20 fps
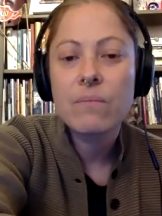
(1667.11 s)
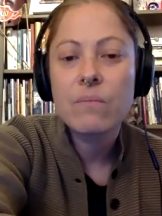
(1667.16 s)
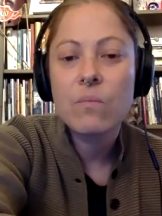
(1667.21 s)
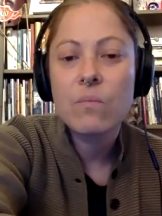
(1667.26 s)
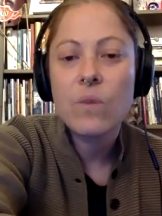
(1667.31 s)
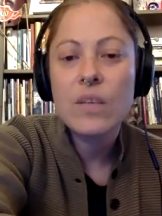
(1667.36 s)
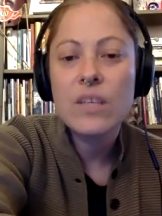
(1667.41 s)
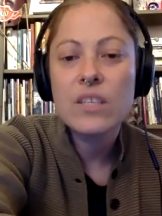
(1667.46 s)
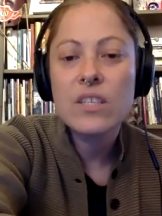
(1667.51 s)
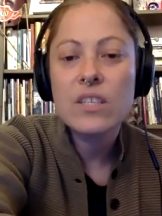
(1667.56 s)

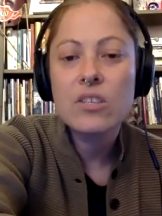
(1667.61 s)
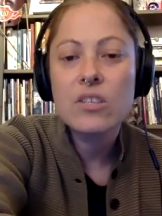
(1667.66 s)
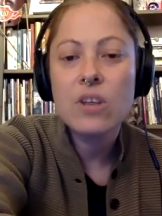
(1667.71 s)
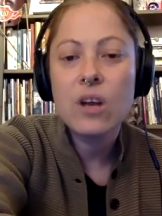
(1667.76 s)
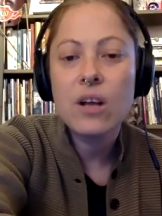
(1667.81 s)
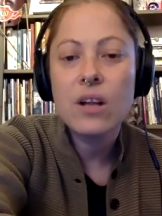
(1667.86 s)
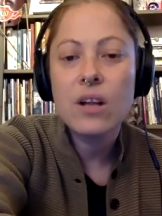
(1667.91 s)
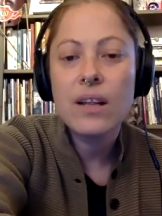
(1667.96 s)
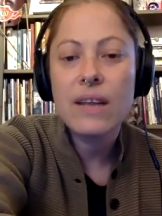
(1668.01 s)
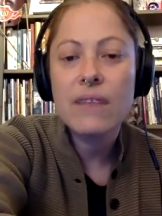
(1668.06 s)
one
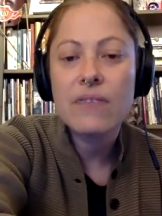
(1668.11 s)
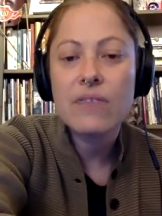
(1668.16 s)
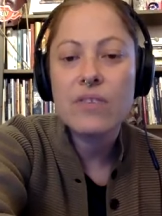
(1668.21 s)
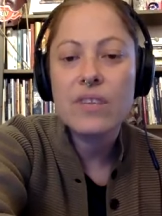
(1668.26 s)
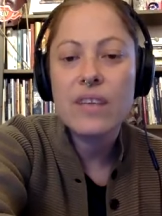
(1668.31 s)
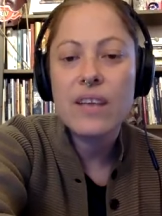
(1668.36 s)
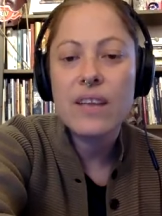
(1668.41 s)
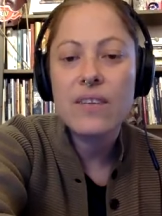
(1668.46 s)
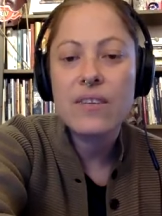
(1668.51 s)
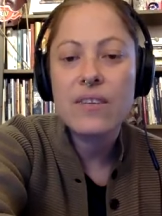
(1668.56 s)
stall after
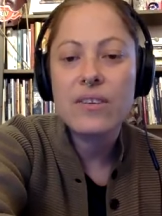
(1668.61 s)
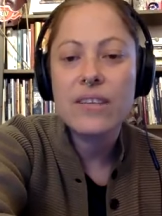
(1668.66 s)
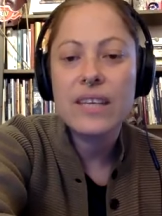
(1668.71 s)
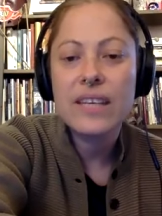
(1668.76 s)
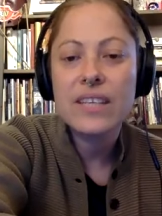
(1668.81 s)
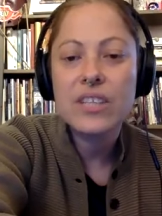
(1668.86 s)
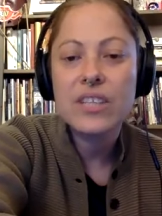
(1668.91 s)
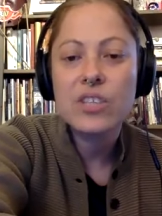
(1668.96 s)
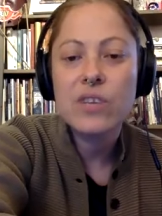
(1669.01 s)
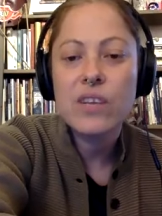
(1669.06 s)
the other
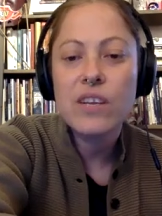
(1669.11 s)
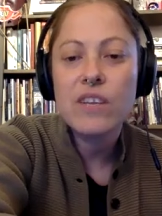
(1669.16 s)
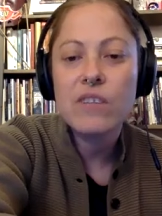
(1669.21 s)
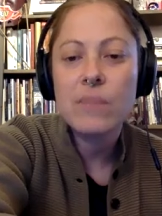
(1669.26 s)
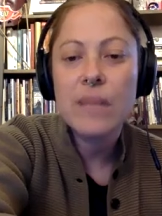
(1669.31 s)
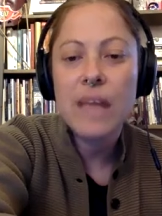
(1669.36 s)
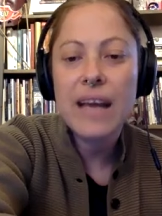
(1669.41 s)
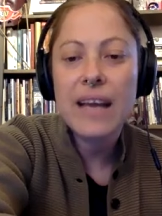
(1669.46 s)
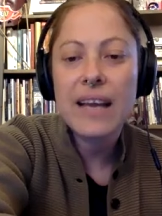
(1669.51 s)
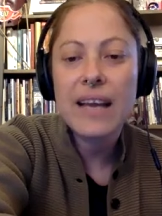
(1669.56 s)
like a string of
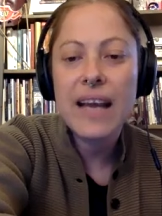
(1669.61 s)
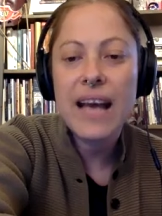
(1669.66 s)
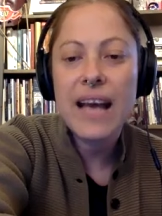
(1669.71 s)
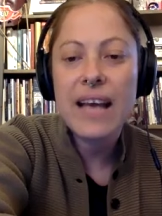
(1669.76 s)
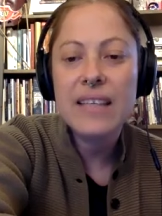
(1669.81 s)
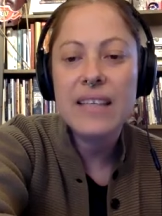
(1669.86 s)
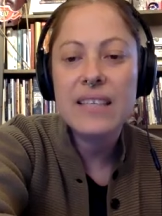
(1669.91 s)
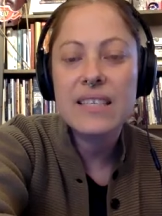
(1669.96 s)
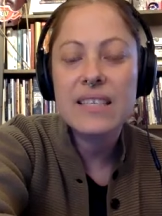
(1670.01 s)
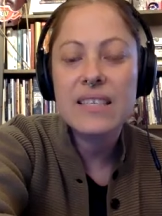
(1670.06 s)
black
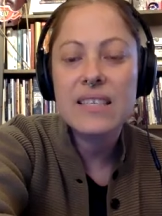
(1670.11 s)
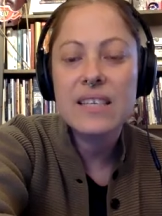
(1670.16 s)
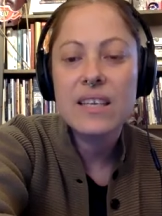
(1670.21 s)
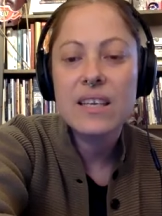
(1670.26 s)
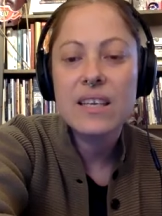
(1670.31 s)
cats,